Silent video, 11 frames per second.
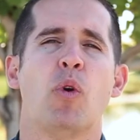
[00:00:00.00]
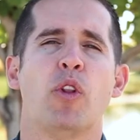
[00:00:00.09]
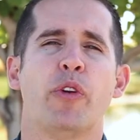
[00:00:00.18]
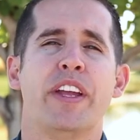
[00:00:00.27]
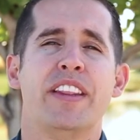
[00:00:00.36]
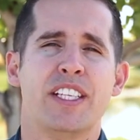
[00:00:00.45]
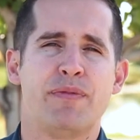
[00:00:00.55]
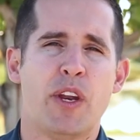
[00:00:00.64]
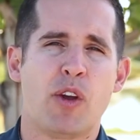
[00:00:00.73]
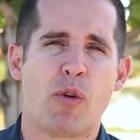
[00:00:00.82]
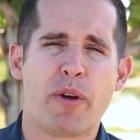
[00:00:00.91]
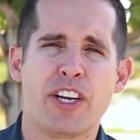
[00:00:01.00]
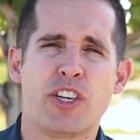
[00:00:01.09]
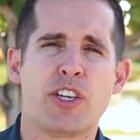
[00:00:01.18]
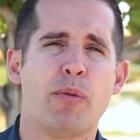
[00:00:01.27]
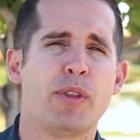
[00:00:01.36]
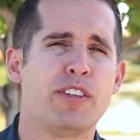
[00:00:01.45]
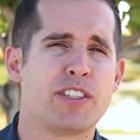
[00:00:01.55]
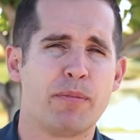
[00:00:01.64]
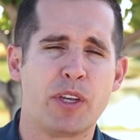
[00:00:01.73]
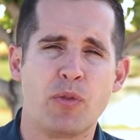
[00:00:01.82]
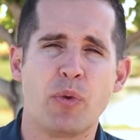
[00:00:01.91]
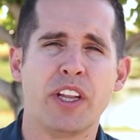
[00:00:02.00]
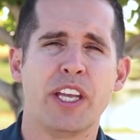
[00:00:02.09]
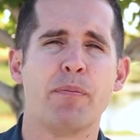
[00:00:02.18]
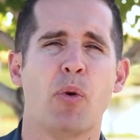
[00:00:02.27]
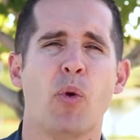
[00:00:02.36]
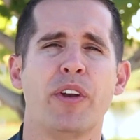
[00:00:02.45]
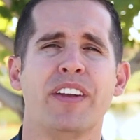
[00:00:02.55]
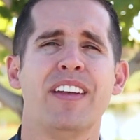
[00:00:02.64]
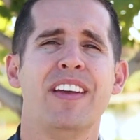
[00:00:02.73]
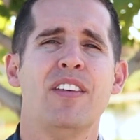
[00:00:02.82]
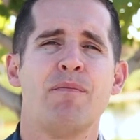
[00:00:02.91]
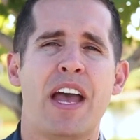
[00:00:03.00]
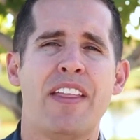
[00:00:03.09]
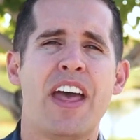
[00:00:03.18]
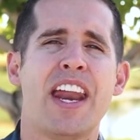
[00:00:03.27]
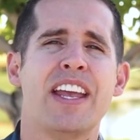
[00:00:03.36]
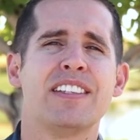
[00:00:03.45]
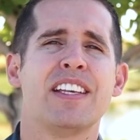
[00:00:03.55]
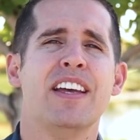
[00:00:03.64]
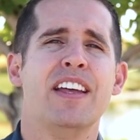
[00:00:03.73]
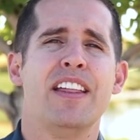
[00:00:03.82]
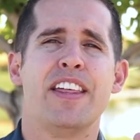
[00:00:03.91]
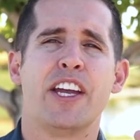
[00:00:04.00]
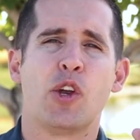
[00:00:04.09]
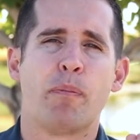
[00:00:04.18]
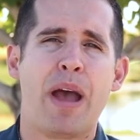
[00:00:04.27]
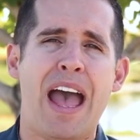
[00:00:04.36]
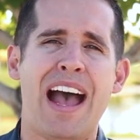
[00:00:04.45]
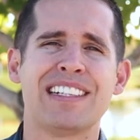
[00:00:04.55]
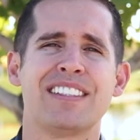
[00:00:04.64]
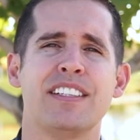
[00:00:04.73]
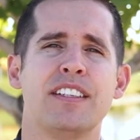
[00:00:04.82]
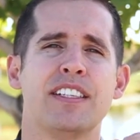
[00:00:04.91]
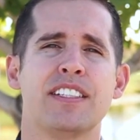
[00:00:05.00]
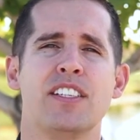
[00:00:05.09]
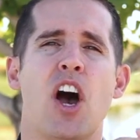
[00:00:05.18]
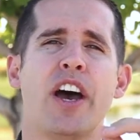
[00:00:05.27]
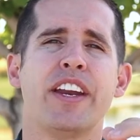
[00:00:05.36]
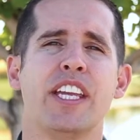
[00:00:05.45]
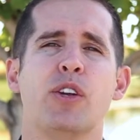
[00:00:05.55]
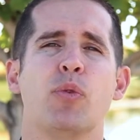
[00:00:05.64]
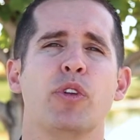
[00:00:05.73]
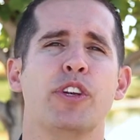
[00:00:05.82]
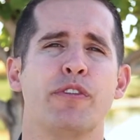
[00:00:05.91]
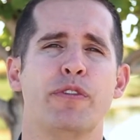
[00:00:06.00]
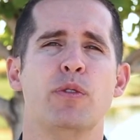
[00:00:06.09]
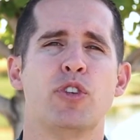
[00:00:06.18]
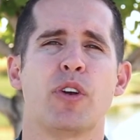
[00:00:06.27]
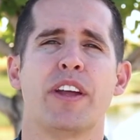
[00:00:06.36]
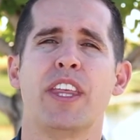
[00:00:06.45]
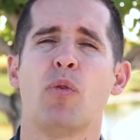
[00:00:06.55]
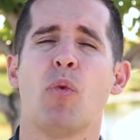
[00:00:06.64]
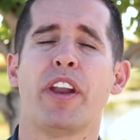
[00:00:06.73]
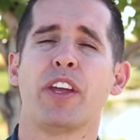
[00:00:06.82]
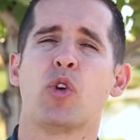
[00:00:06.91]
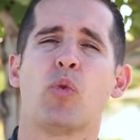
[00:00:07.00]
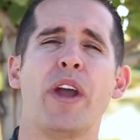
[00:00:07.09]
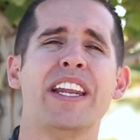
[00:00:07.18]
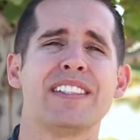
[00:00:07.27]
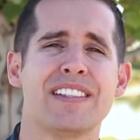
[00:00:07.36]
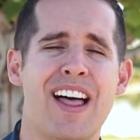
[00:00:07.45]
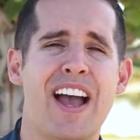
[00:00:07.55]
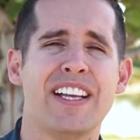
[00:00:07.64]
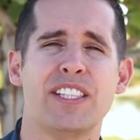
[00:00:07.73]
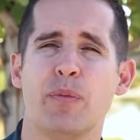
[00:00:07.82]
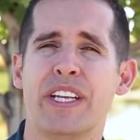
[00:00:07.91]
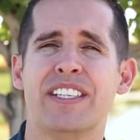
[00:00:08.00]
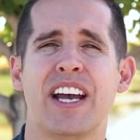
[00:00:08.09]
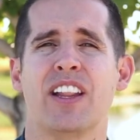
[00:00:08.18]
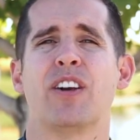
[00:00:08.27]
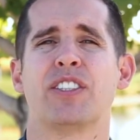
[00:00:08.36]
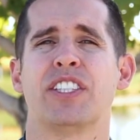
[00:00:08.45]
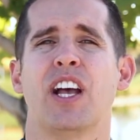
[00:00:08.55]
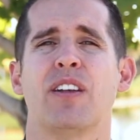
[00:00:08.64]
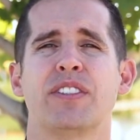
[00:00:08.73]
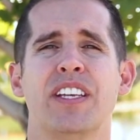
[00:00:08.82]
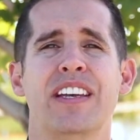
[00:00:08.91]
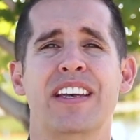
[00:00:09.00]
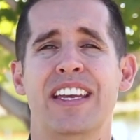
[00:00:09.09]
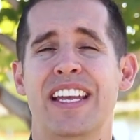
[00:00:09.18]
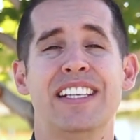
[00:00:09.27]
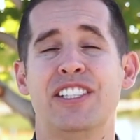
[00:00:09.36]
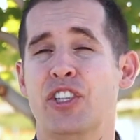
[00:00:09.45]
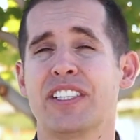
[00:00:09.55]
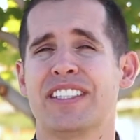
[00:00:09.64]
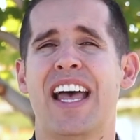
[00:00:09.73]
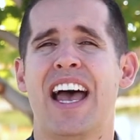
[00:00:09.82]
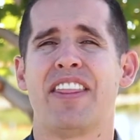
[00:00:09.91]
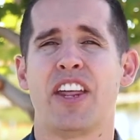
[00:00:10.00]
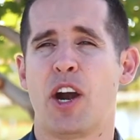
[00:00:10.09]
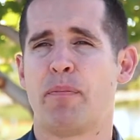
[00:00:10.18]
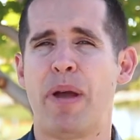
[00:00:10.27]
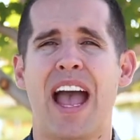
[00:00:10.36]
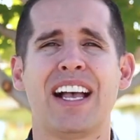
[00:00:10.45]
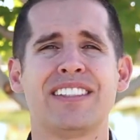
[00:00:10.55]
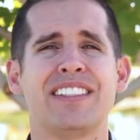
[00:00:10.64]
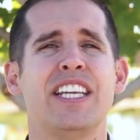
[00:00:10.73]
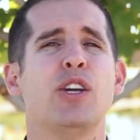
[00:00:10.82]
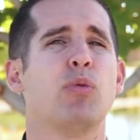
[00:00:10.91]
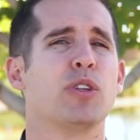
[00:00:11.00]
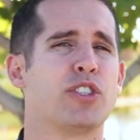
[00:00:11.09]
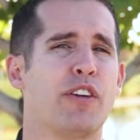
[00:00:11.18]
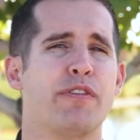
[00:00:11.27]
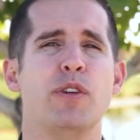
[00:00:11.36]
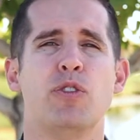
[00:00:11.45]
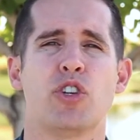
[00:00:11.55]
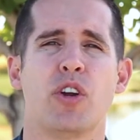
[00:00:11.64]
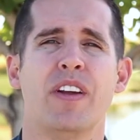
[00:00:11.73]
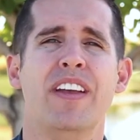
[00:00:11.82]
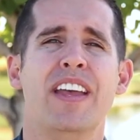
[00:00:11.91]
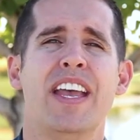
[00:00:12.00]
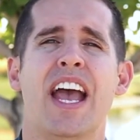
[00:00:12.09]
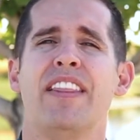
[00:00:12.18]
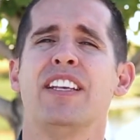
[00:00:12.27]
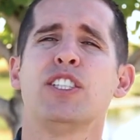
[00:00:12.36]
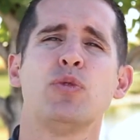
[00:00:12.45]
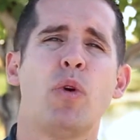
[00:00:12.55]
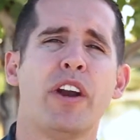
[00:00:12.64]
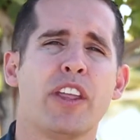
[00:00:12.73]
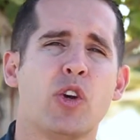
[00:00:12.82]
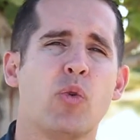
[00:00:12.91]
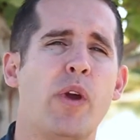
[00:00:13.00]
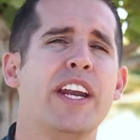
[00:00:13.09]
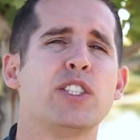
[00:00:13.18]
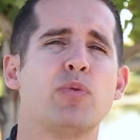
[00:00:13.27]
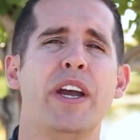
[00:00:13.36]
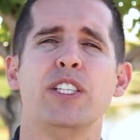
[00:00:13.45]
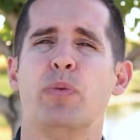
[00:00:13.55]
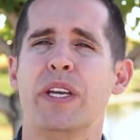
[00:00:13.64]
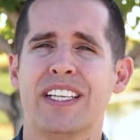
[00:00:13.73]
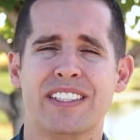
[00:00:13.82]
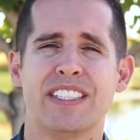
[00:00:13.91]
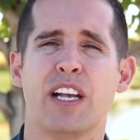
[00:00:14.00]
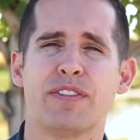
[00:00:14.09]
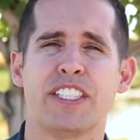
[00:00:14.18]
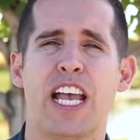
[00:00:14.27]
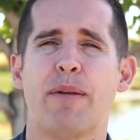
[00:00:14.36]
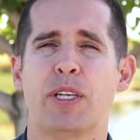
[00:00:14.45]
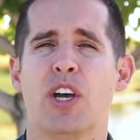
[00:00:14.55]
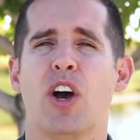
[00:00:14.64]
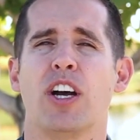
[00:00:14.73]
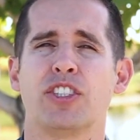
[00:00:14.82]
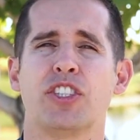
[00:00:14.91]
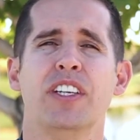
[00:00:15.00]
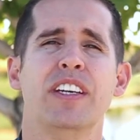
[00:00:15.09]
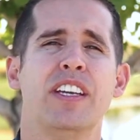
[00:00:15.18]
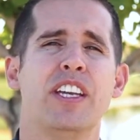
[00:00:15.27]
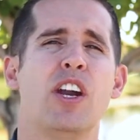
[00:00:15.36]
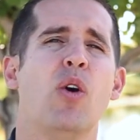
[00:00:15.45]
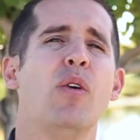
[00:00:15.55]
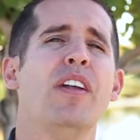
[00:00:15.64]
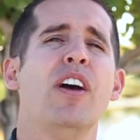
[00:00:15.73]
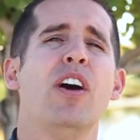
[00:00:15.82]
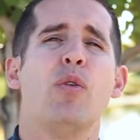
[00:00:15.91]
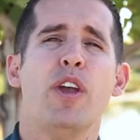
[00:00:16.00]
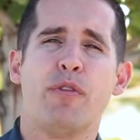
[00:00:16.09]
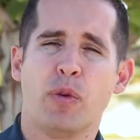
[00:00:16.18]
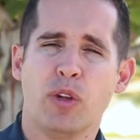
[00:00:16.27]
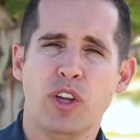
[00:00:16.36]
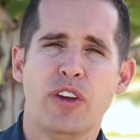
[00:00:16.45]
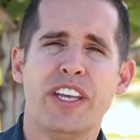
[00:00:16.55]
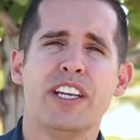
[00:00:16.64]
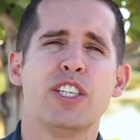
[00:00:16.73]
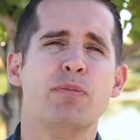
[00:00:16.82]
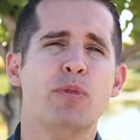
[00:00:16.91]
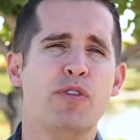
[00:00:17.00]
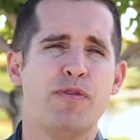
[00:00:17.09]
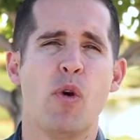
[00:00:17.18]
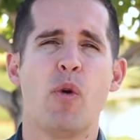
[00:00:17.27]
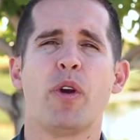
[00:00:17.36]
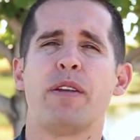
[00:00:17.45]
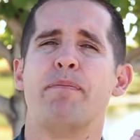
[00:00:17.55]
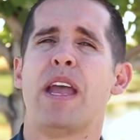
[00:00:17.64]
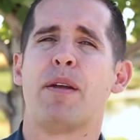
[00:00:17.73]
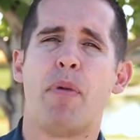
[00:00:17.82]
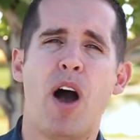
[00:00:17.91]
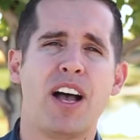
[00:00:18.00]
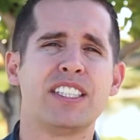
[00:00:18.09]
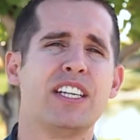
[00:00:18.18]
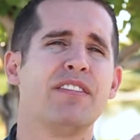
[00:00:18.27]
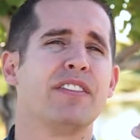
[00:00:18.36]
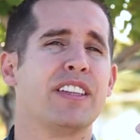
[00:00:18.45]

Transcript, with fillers: Woolner. In this video, I wanted to share with you something really important, and that is that your past does not equal your future. I think one of the greatest lies that we tell ourselves is just that, that our past equals our future. And this is one of the greatest ways we can self-sabotage. You know, if we're looking to move forward and make positive,